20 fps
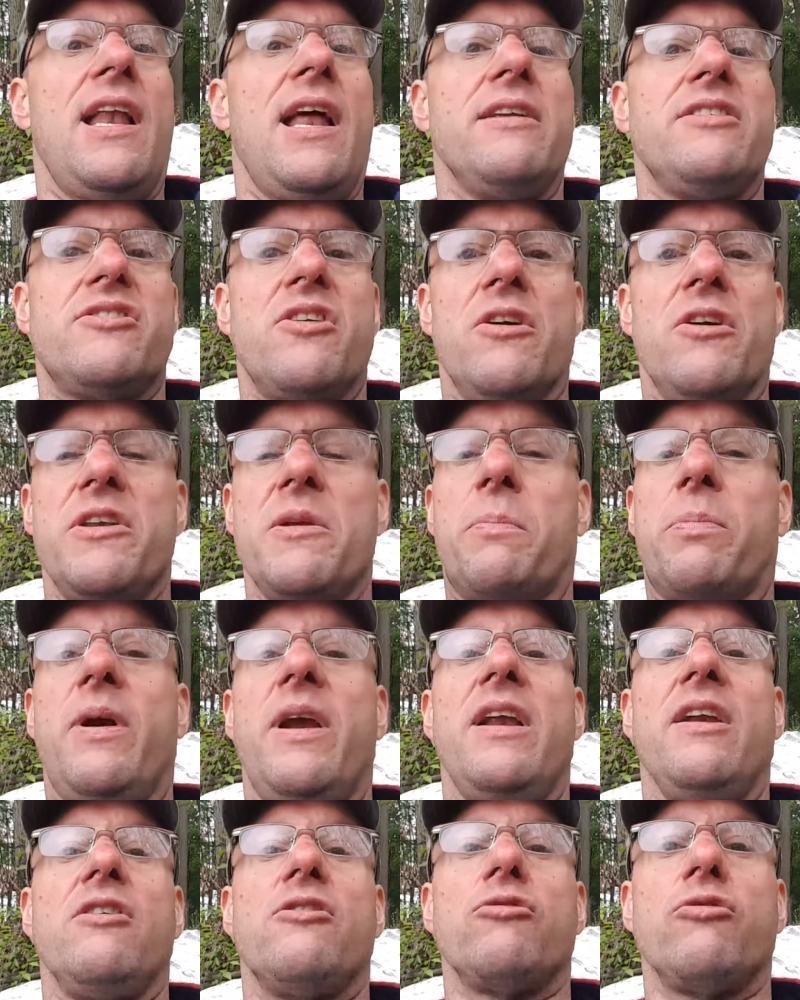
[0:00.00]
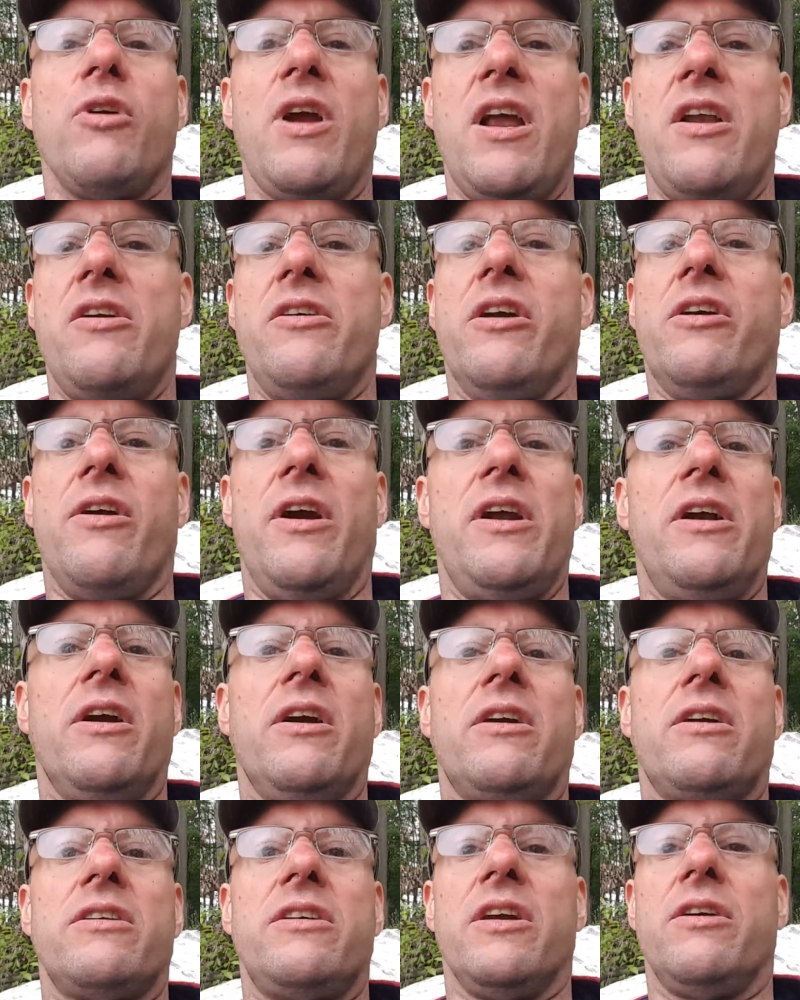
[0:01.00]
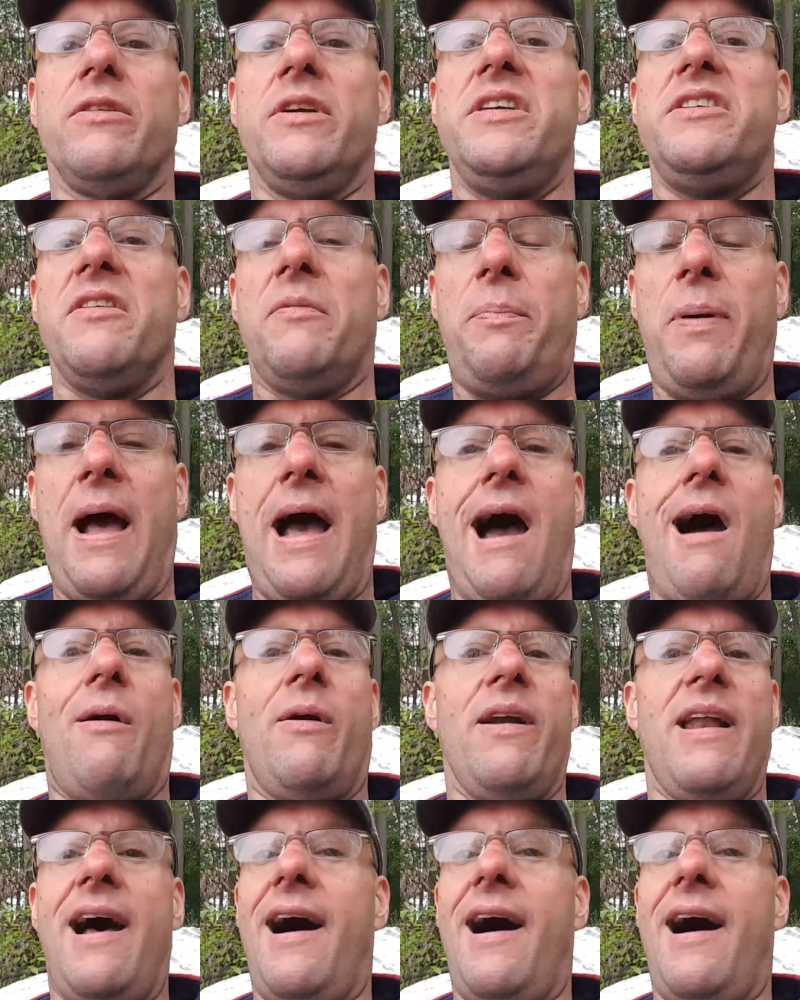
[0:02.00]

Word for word: and I started to pray in greater to greater degrees of power.